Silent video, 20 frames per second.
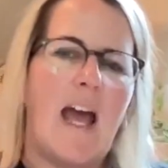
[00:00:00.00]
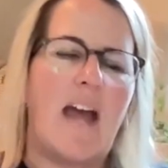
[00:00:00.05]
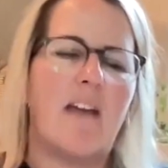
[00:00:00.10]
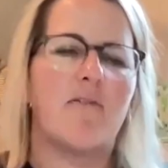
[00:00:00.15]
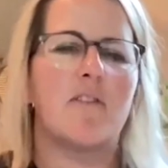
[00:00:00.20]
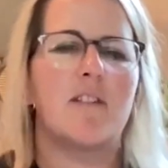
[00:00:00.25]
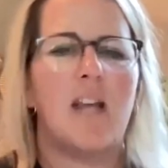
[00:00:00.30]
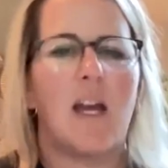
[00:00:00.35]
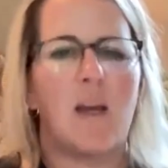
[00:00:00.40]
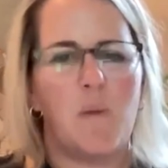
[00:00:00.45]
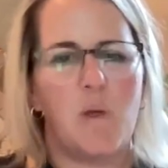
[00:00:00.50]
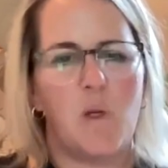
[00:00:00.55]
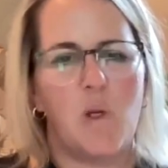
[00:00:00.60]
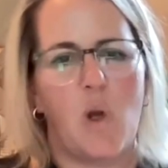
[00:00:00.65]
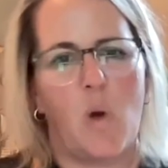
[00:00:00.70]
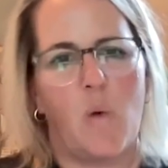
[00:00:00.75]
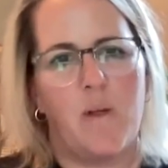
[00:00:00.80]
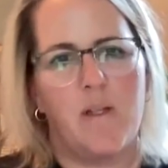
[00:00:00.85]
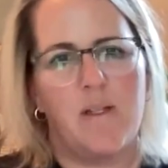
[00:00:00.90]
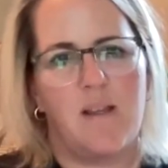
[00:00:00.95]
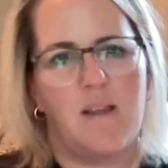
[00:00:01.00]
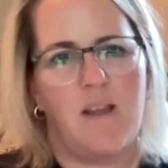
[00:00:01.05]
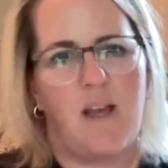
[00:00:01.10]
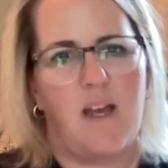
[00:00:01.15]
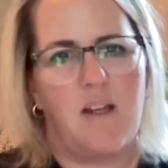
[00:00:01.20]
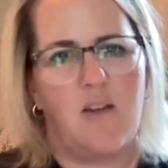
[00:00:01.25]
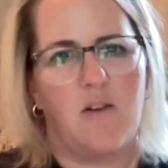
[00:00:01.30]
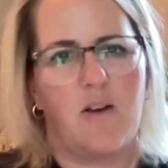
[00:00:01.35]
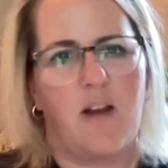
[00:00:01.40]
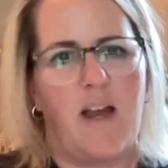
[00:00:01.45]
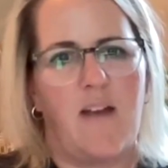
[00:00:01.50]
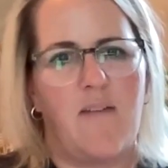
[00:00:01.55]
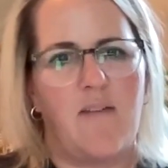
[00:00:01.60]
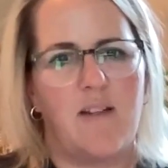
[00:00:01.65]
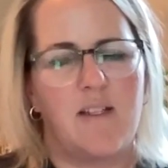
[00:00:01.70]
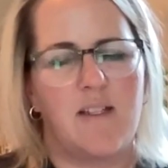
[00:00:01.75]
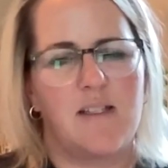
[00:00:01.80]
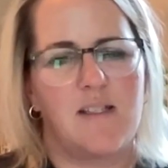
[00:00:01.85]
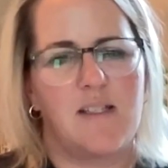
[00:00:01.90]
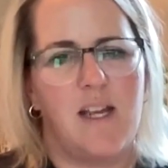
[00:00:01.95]
every time you go into that, you're
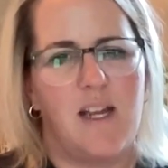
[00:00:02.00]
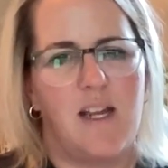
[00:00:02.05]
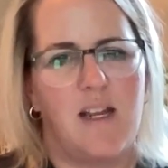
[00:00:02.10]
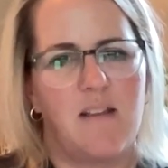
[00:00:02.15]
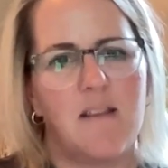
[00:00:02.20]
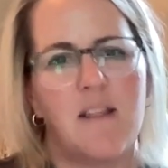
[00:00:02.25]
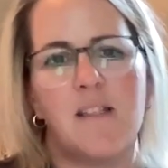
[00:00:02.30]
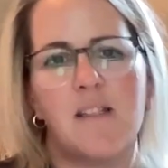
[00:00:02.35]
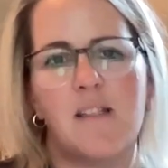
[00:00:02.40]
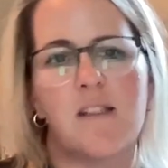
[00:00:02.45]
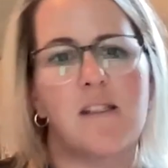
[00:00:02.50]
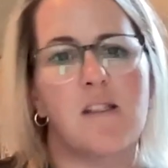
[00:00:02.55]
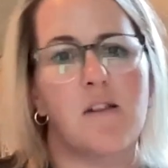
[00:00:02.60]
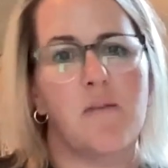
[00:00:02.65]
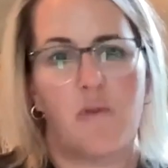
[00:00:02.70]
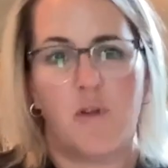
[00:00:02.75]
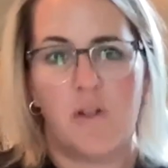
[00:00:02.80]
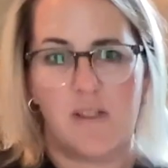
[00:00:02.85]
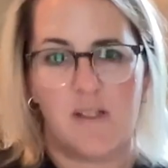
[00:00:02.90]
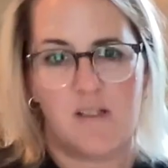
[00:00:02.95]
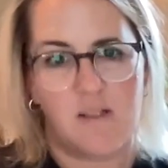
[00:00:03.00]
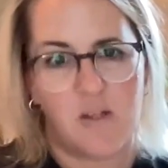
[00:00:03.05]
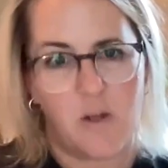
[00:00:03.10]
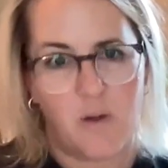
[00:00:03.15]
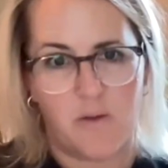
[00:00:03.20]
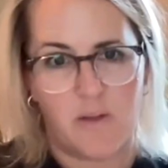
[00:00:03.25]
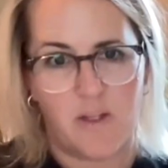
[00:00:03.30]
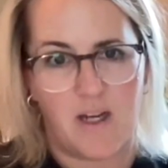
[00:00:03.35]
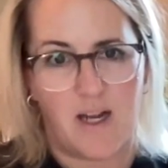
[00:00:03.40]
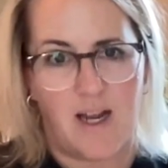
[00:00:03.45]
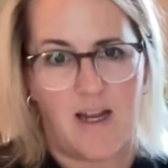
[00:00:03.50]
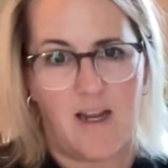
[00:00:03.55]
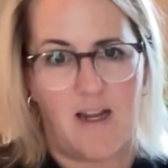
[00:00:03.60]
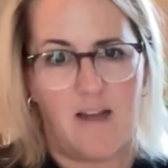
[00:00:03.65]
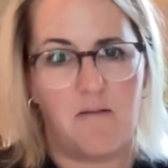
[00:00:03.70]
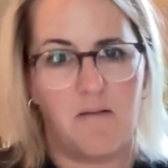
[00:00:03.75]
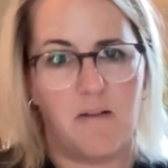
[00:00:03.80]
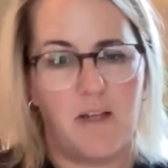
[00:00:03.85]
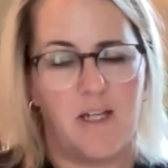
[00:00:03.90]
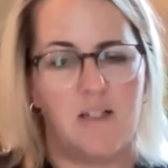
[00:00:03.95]
having to say, this is the voice and tone that
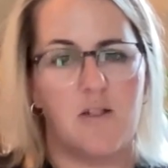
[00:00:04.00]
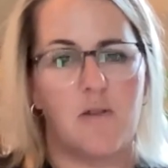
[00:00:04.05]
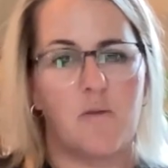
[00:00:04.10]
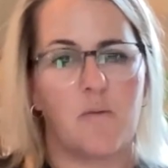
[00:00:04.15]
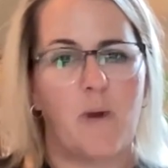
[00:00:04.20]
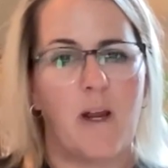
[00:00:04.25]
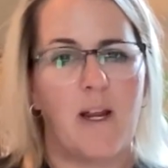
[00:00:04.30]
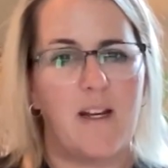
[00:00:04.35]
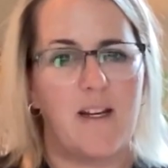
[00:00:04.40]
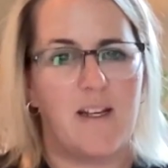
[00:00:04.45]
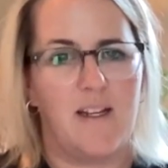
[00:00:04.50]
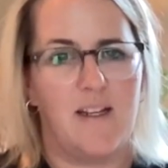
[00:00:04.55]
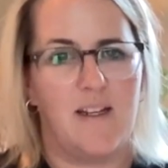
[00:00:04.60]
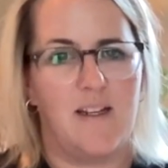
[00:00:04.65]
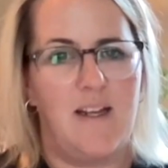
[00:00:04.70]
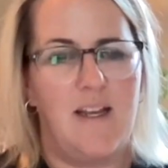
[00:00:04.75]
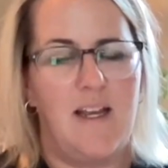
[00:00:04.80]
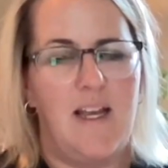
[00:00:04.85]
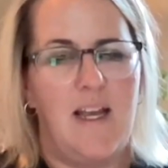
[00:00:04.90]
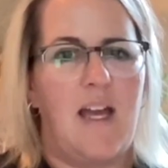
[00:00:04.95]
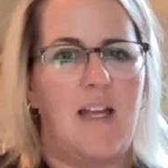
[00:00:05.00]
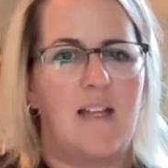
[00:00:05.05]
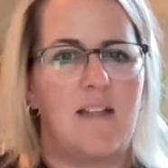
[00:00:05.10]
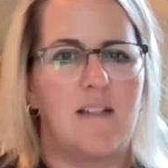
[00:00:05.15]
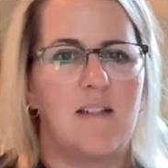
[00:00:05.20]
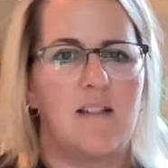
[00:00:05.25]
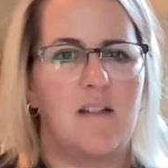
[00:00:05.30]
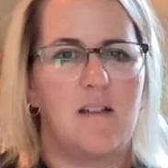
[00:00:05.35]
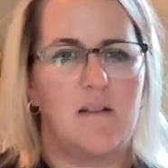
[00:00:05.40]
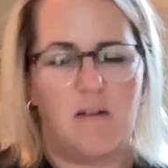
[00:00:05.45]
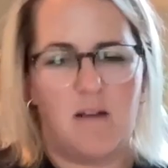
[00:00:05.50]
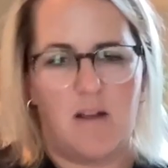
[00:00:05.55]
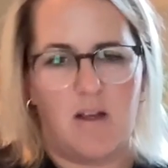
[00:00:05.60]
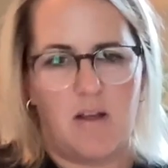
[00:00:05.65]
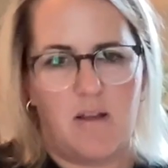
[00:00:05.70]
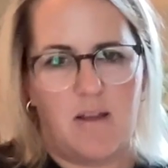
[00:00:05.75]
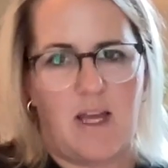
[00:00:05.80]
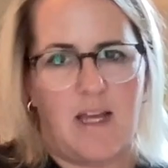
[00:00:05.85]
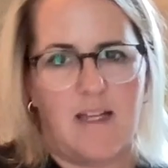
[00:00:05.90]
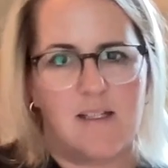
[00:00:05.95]
I like to write in. And
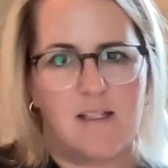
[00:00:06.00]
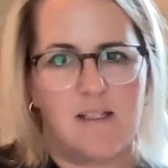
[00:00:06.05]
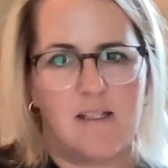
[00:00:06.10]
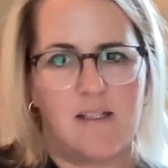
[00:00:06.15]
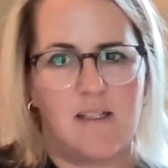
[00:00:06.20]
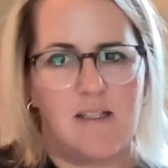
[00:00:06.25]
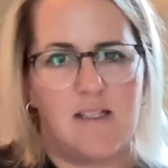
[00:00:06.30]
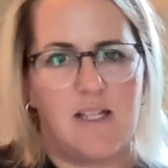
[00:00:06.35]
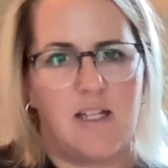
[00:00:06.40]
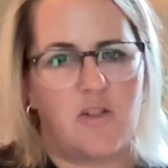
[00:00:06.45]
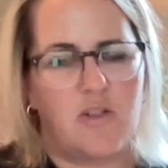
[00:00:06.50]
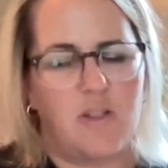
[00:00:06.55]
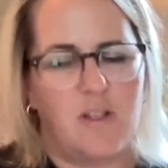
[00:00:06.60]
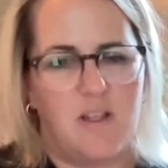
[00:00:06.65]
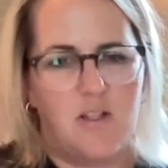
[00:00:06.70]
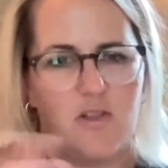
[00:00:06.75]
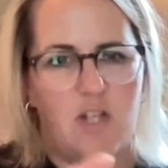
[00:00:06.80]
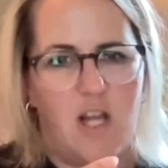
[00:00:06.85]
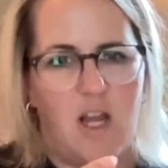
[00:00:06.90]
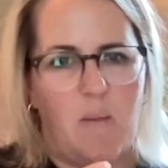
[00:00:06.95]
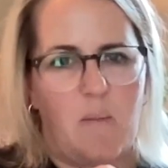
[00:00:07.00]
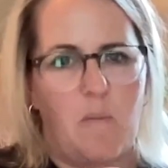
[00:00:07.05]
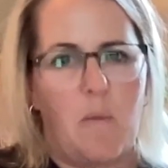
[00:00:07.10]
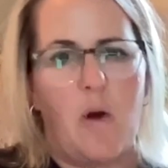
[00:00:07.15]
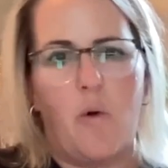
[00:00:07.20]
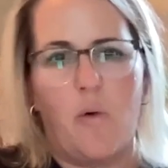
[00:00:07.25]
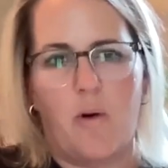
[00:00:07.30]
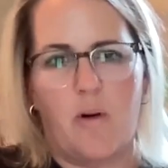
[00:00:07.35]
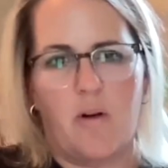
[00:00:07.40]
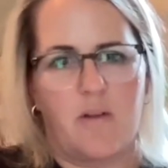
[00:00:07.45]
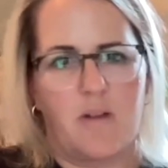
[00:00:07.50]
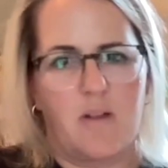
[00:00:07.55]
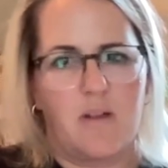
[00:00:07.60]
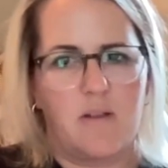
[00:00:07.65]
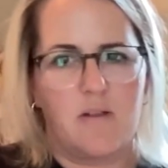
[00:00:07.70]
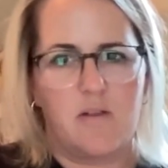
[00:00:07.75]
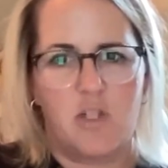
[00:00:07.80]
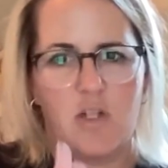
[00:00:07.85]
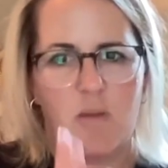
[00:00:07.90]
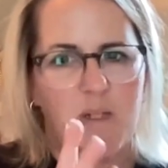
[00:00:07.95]
that's essentially the gem or
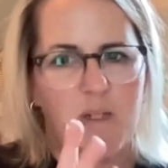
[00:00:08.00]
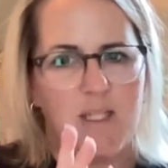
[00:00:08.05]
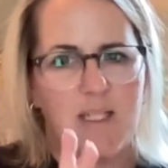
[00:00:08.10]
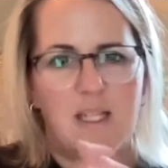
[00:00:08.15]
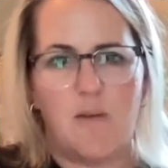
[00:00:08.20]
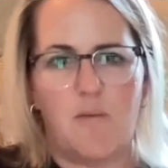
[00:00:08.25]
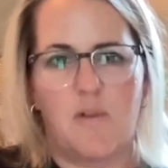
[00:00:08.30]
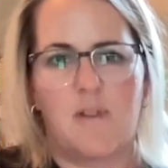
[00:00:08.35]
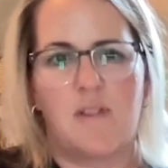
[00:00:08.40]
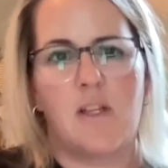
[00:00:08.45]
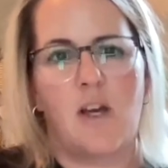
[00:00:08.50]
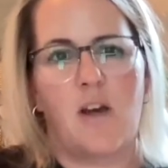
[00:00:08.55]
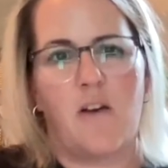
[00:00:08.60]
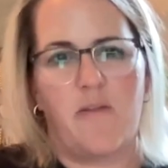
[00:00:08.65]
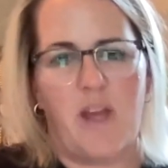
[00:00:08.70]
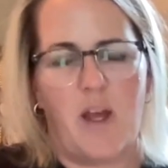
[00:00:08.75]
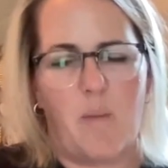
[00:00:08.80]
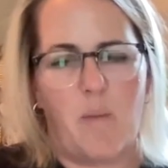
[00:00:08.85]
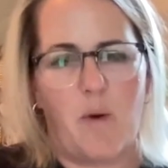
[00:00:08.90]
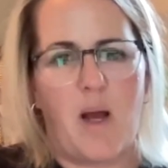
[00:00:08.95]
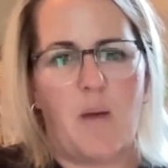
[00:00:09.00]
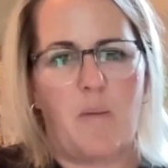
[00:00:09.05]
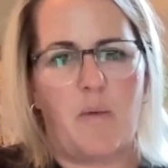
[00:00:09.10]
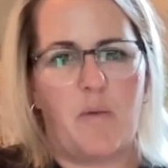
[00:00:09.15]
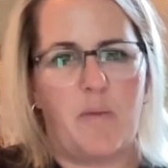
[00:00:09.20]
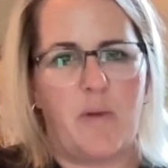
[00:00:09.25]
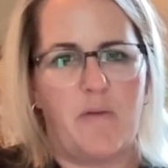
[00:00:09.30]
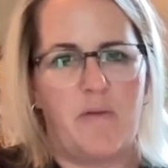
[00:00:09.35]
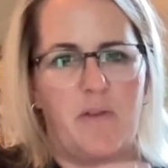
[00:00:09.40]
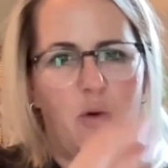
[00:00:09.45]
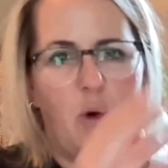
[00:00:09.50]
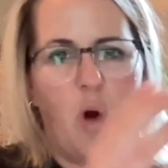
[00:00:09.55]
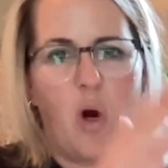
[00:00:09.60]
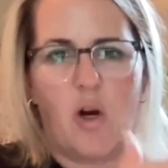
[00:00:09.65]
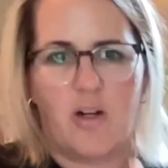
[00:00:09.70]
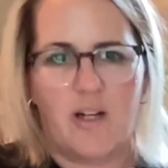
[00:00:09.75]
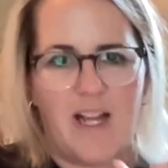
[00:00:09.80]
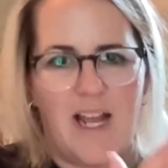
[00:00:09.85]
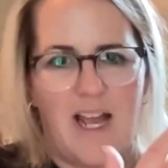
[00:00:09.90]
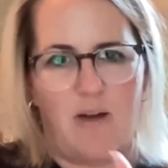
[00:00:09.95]
the GPT would solve that problem. If you
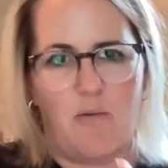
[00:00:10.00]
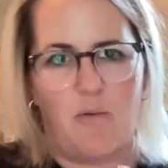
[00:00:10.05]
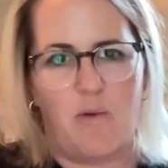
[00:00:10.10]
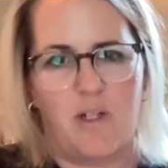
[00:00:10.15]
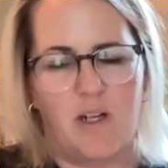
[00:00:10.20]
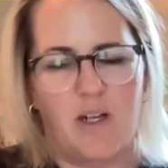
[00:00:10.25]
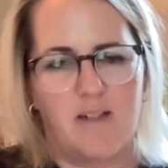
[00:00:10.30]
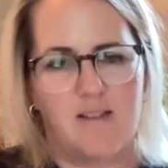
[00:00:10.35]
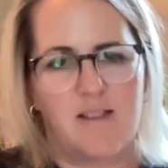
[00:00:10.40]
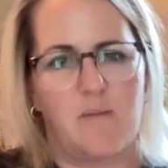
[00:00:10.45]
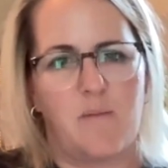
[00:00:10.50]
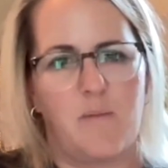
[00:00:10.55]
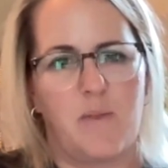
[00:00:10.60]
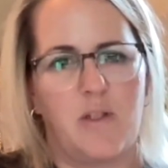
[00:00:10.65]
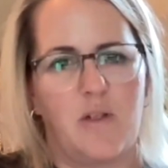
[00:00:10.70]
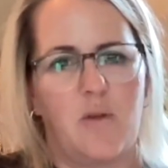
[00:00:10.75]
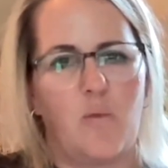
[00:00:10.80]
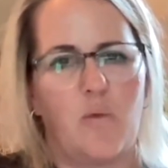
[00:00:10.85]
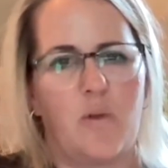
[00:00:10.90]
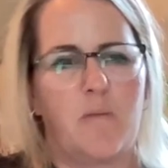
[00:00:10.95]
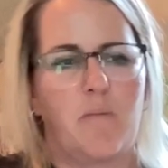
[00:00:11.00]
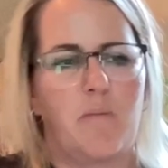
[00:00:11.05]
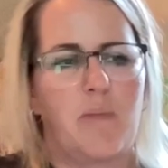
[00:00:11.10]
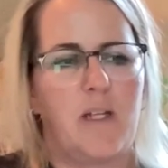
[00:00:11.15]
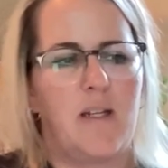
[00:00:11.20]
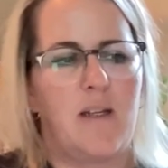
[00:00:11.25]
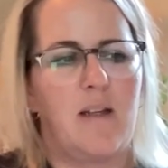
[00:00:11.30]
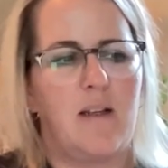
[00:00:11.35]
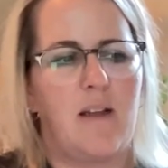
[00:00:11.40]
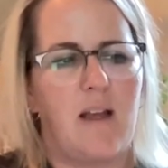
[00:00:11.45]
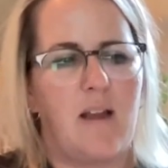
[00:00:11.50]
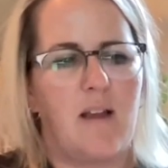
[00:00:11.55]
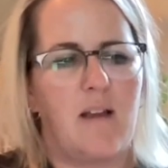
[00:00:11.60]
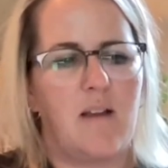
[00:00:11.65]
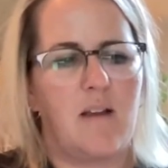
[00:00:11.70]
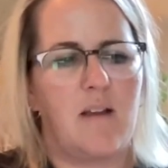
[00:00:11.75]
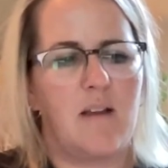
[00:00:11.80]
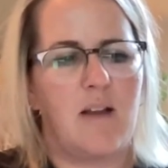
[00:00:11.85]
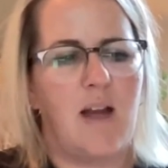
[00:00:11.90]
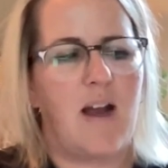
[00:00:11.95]
already had one custom built, you would be
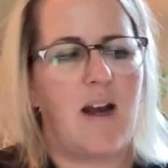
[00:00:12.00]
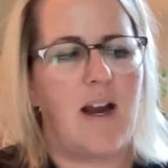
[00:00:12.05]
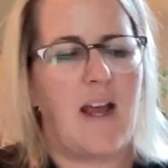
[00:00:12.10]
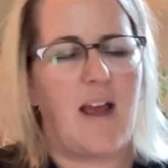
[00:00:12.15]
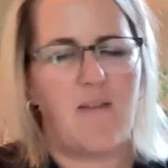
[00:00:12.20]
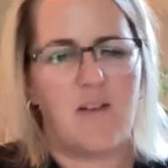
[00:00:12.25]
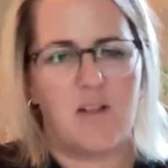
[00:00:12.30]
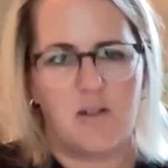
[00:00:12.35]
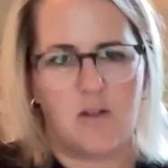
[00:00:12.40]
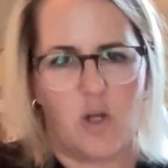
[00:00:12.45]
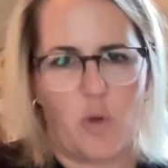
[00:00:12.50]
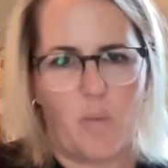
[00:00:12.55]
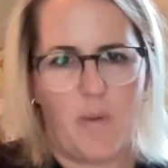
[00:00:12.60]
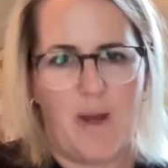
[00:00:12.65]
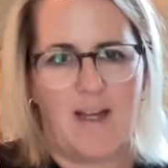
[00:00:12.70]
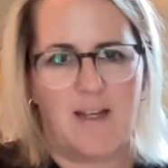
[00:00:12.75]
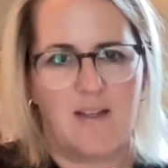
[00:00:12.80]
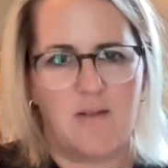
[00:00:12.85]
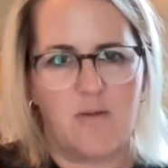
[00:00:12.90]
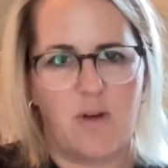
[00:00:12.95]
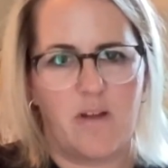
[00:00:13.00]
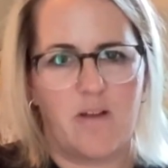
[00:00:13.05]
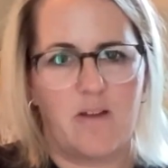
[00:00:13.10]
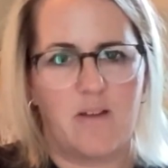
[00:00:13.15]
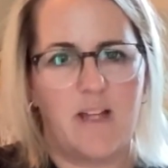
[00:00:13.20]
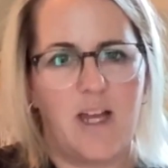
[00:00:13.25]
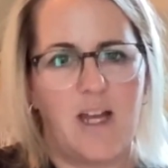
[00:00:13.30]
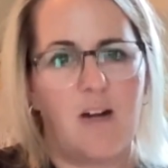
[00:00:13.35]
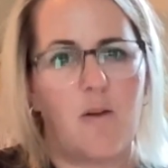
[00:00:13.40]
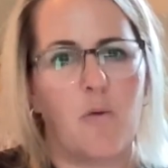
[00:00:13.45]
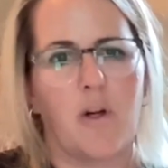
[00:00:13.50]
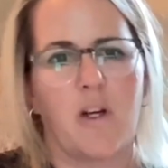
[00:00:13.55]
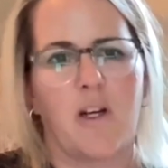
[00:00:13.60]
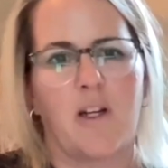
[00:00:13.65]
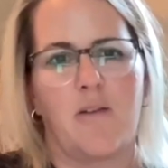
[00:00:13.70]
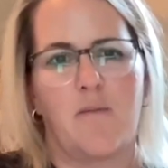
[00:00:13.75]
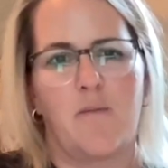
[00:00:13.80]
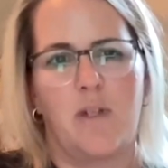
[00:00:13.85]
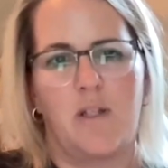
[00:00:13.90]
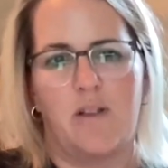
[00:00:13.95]
not having to go back and do all the
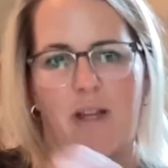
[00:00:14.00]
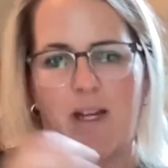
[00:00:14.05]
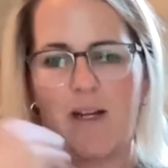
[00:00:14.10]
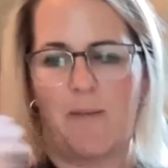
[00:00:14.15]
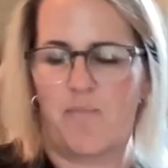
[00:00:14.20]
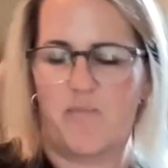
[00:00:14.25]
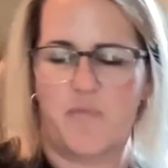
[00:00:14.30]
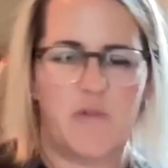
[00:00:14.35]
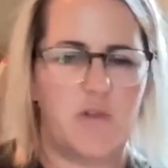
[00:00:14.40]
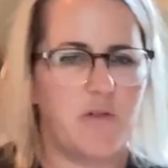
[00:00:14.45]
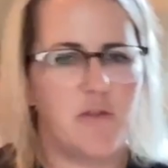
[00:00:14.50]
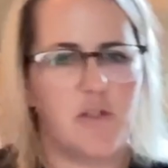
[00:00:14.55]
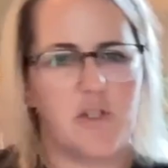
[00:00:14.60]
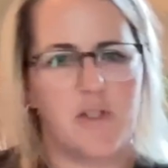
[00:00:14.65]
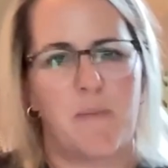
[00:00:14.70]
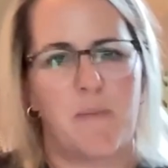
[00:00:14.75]
legwork. It'd be like, just